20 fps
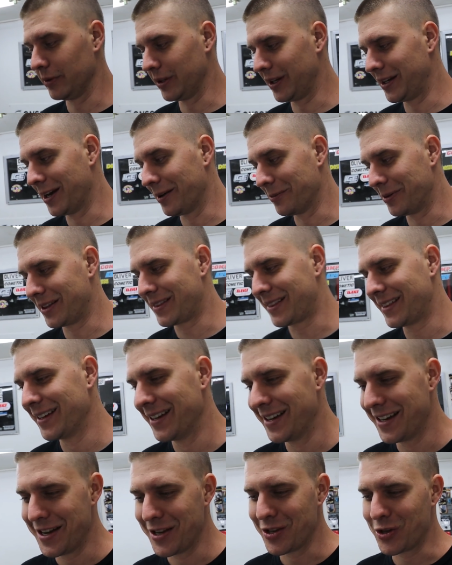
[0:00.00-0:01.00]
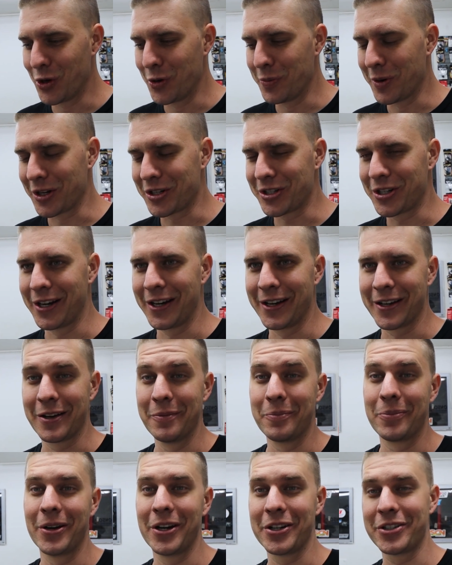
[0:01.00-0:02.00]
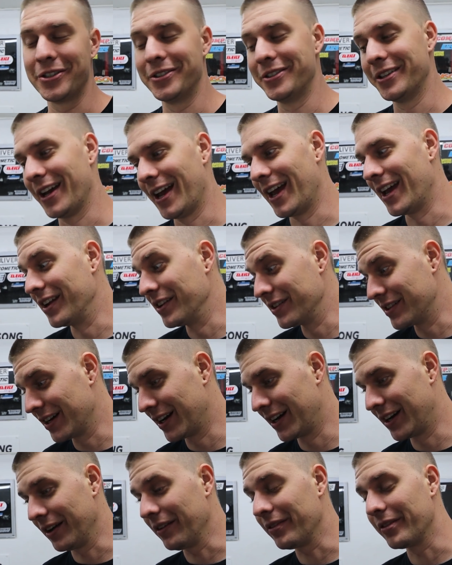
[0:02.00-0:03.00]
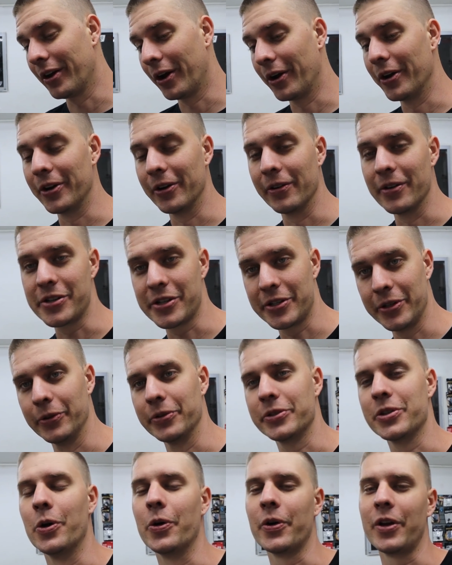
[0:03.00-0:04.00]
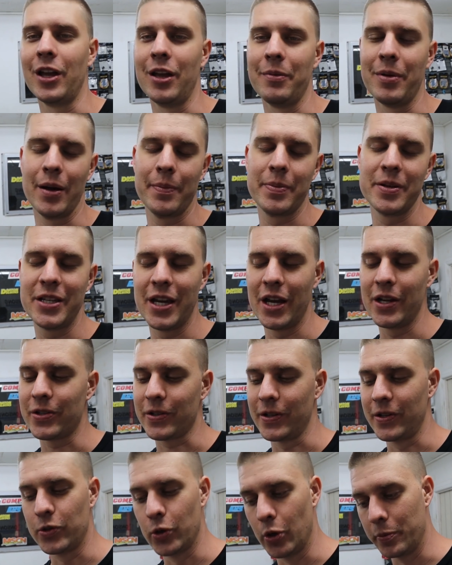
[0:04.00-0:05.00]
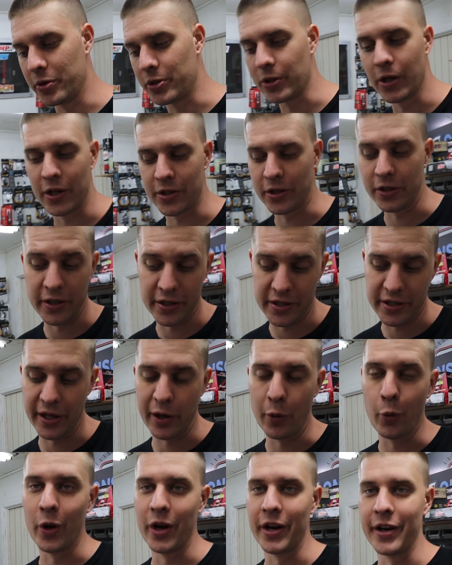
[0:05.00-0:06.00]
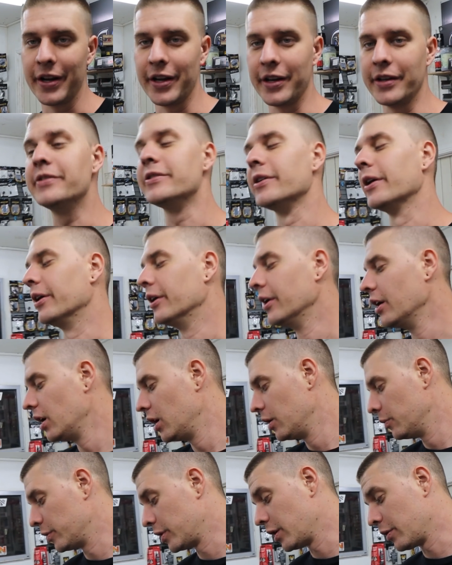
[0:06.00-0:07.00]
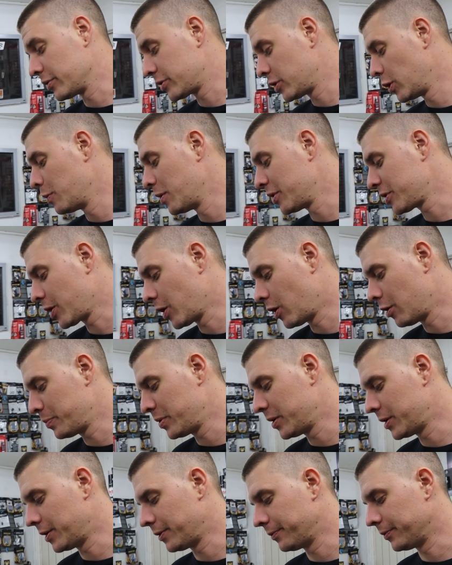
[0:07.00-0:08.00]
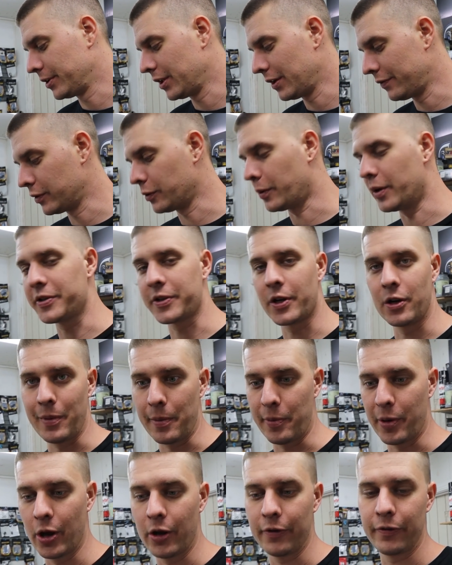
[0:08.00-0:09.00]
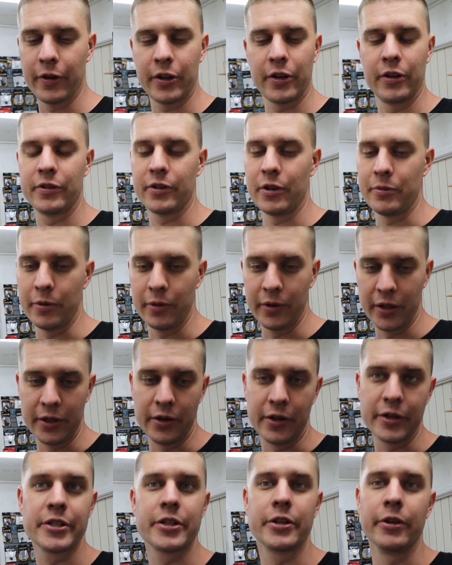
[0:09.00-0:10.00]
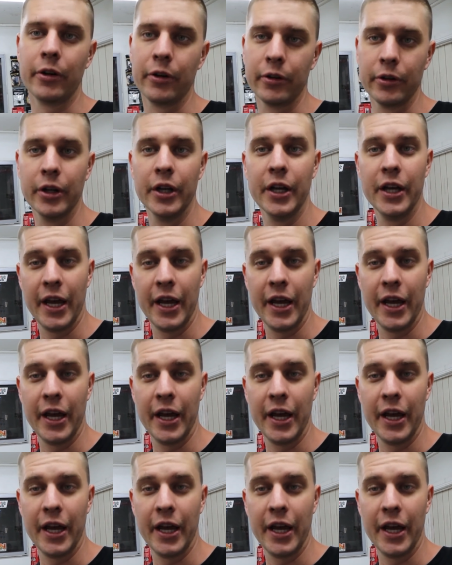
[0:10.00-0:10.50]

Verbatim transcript: we'll end up with too much uh, compression, and uh, the owner is still talking about potentially supercharging this thing one day. So we don't want too much comp in it. eleven to one is going to be perfect. It's going to be a really nice strong